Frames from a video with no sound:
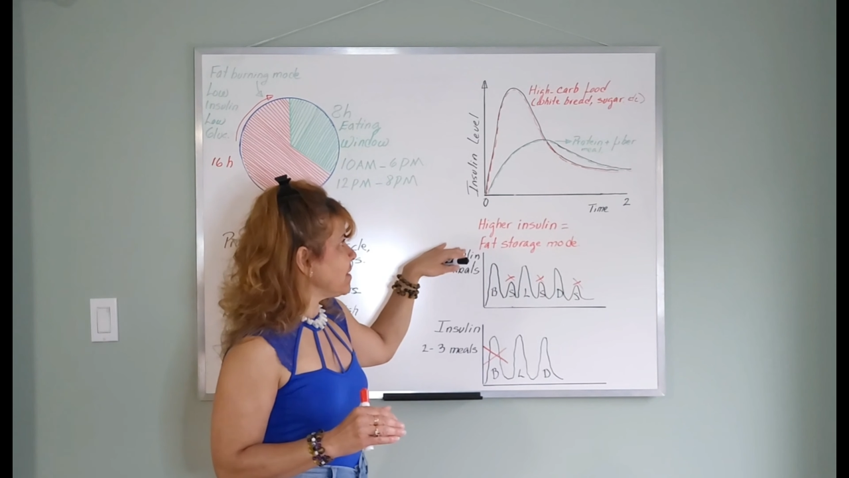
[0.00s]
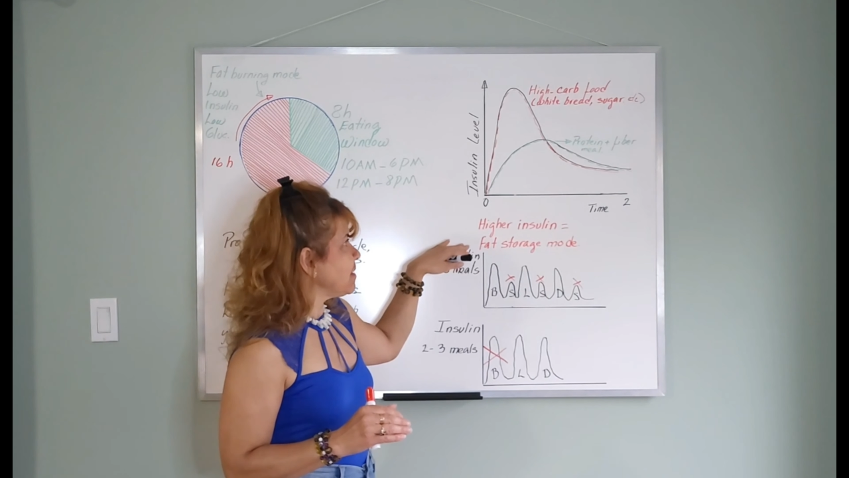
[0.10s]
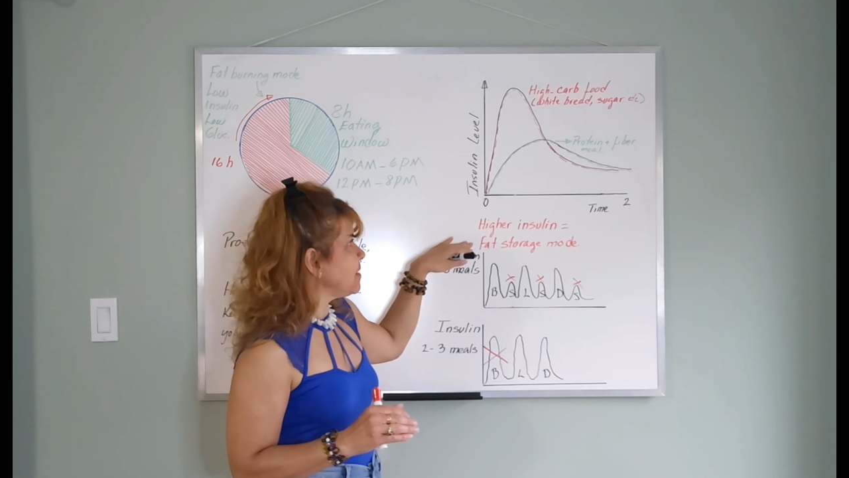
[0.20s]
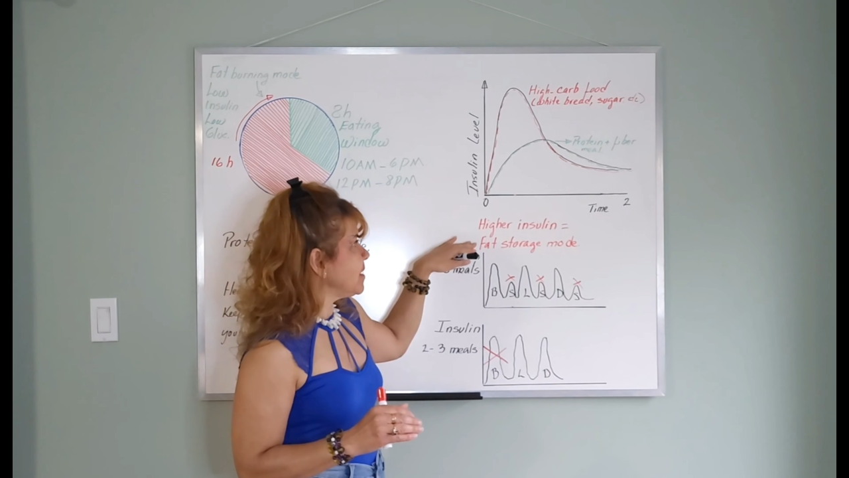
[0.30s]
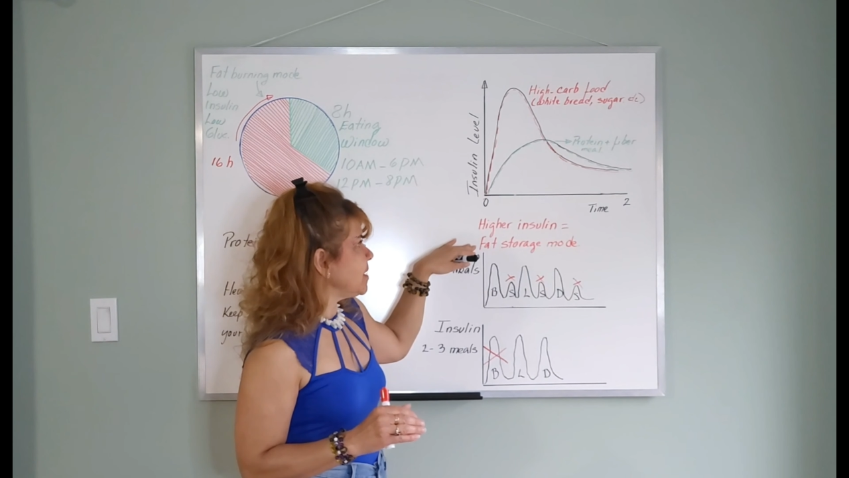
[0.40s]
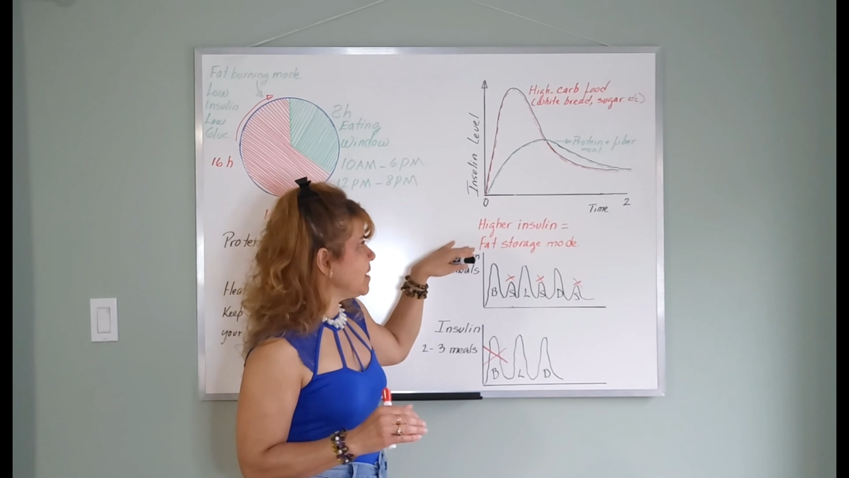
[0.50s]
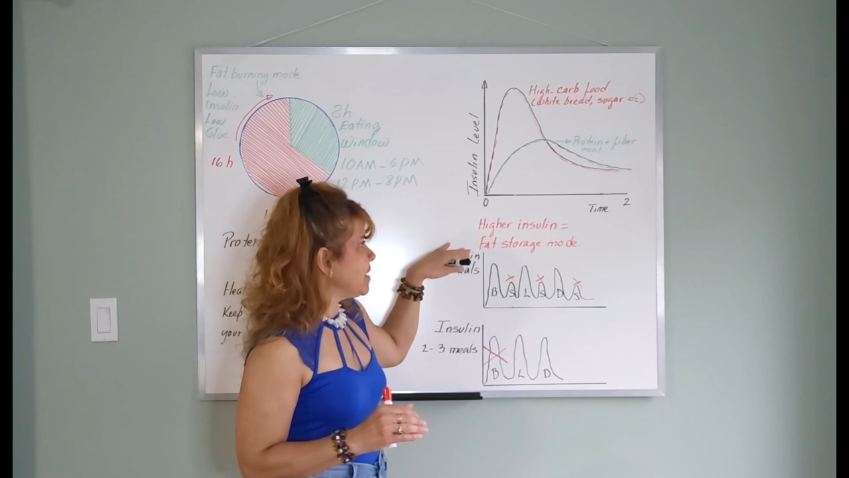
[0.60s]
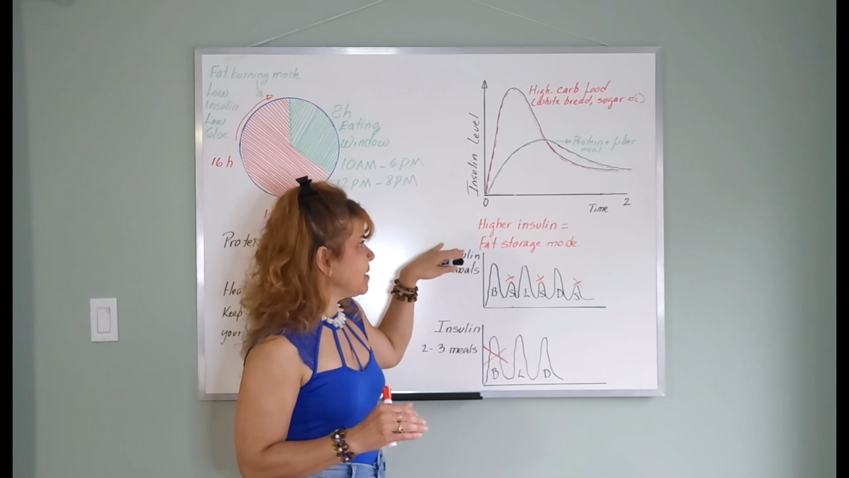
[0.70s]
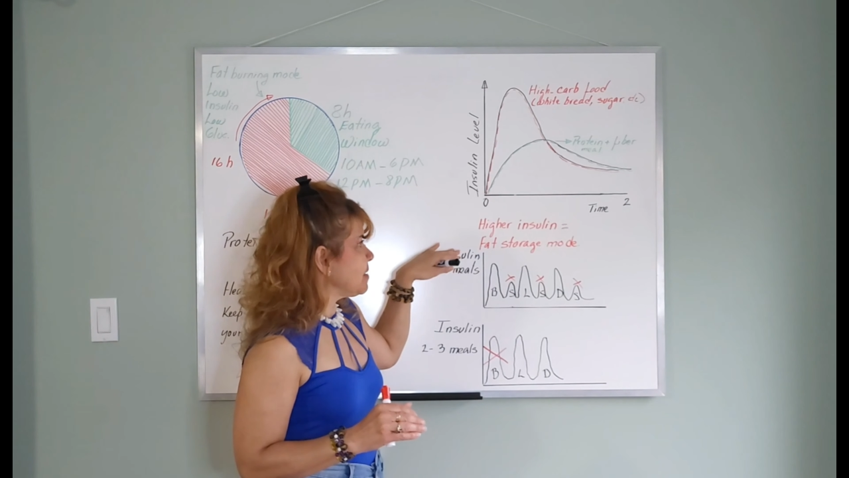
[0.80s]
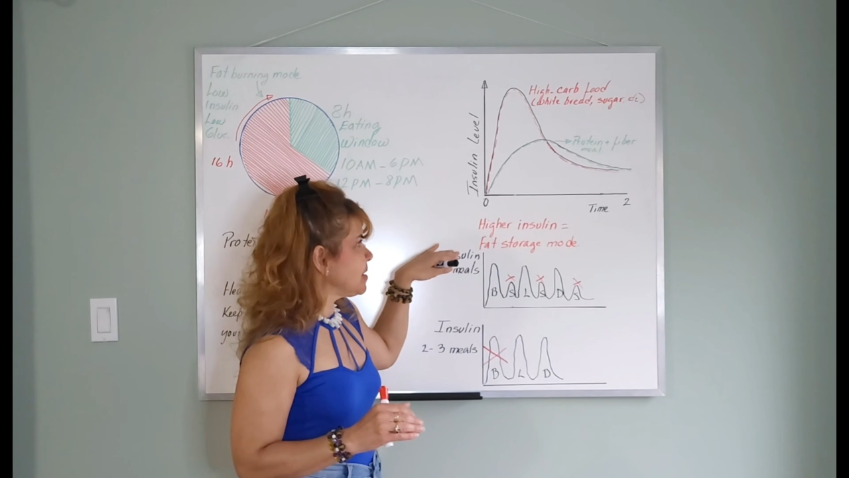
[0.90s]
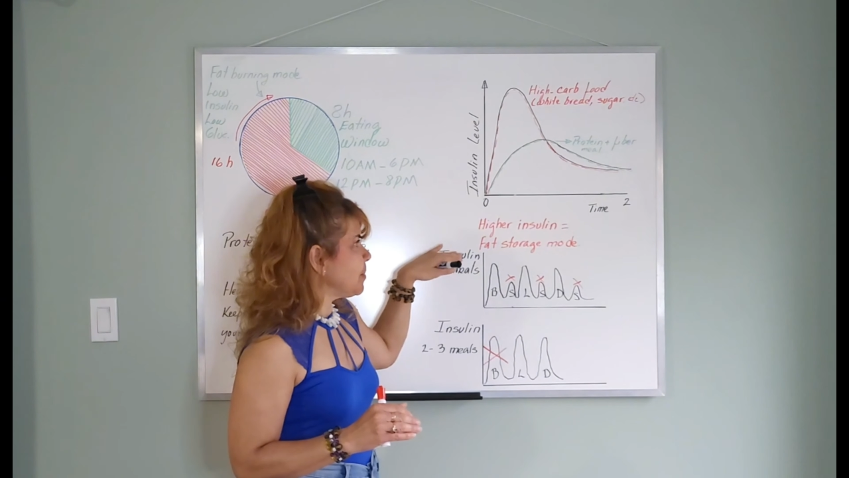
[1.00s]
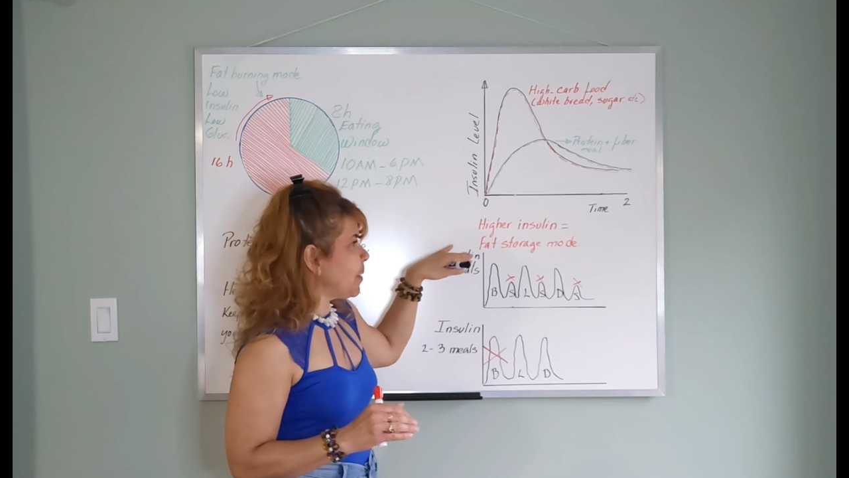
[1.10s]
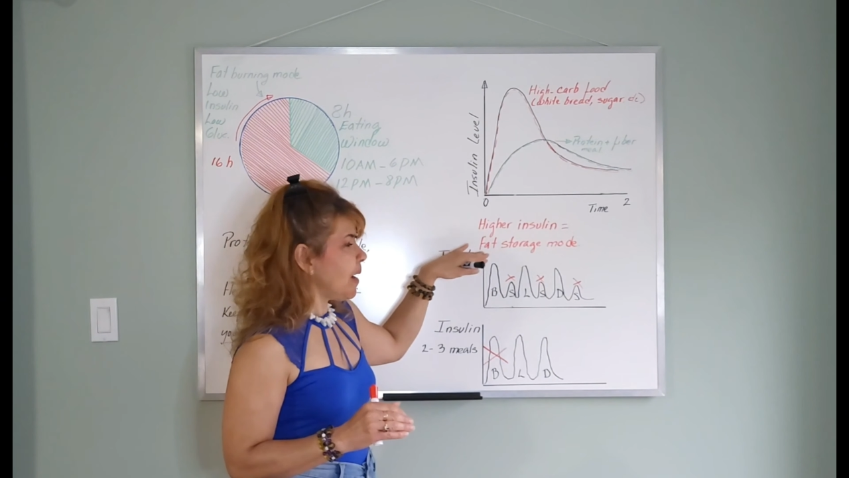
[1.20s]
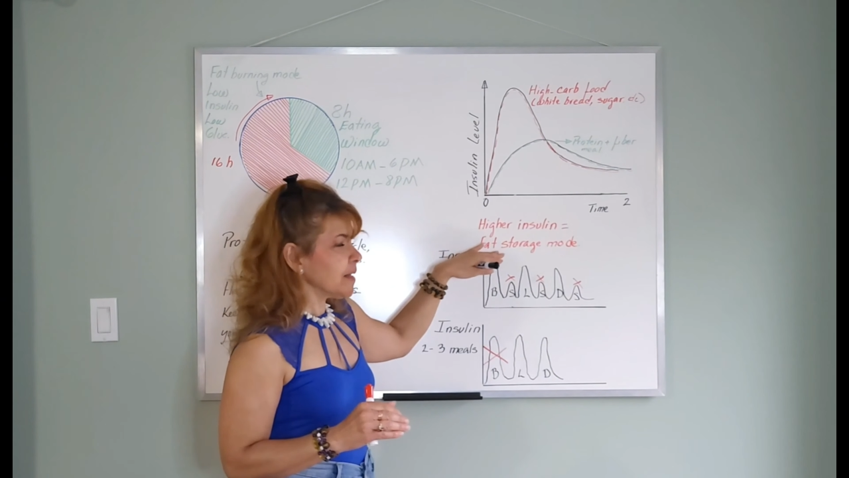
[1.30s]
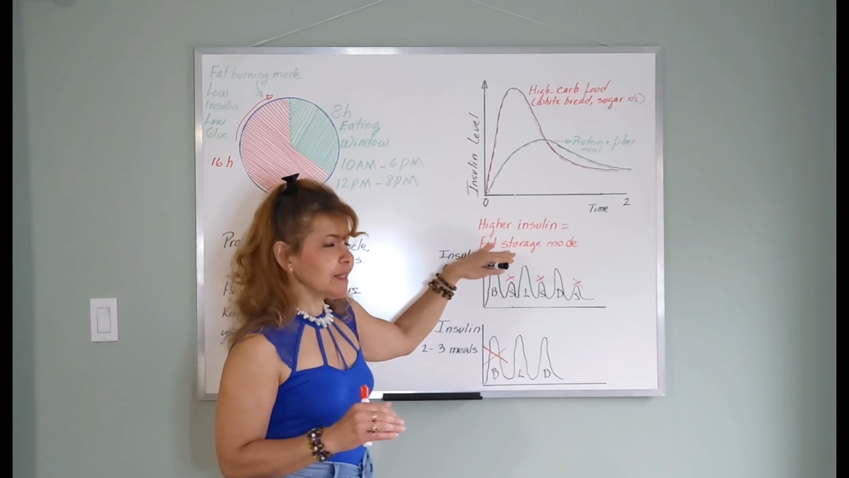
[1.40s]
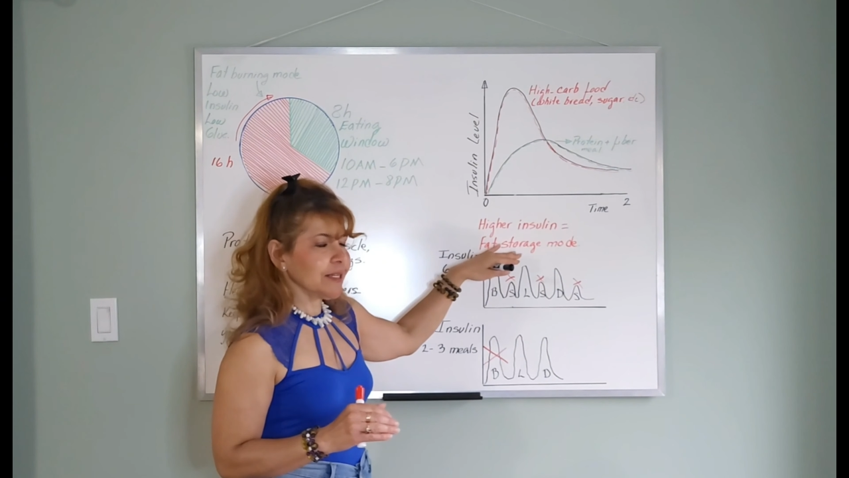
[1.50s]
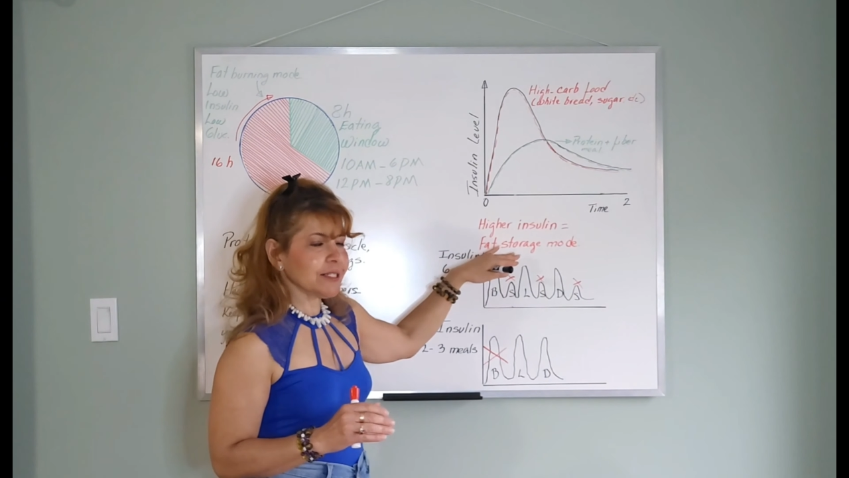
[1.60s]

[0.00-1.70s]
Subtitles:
the body